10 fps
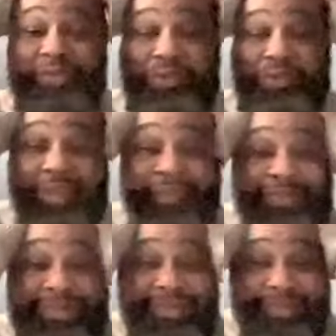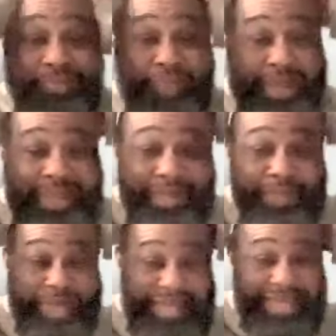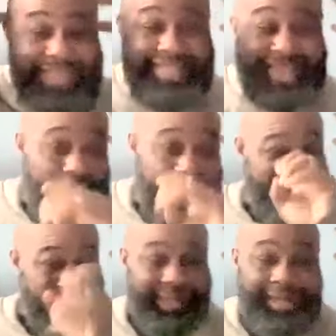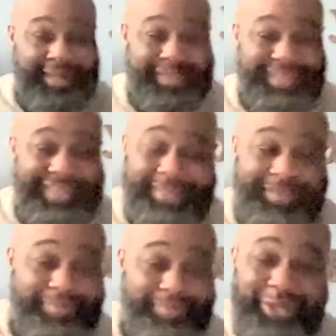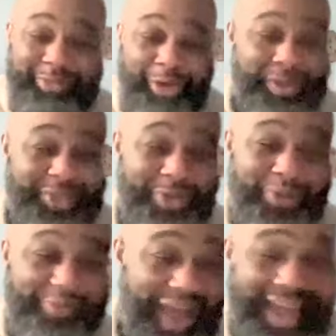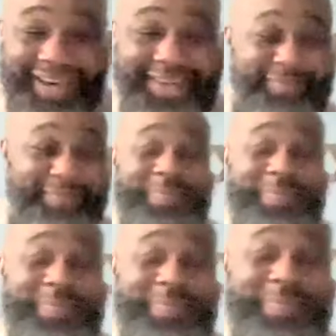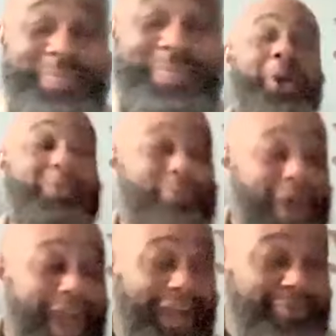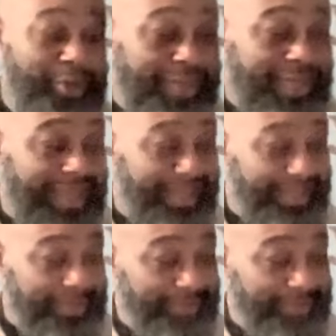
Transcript: full of buzzing bees and my throat is on fire. We're gonna rock and roll together.